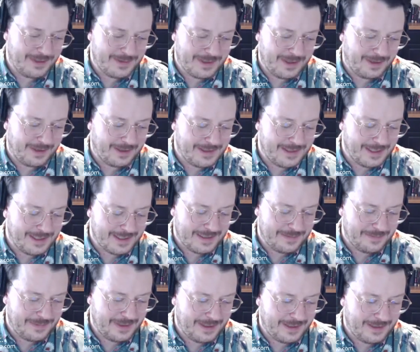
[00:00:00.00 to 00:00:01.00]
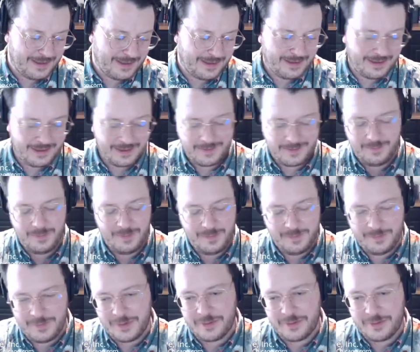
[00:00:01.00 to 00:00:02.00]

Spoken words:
calling and texting me, and then like both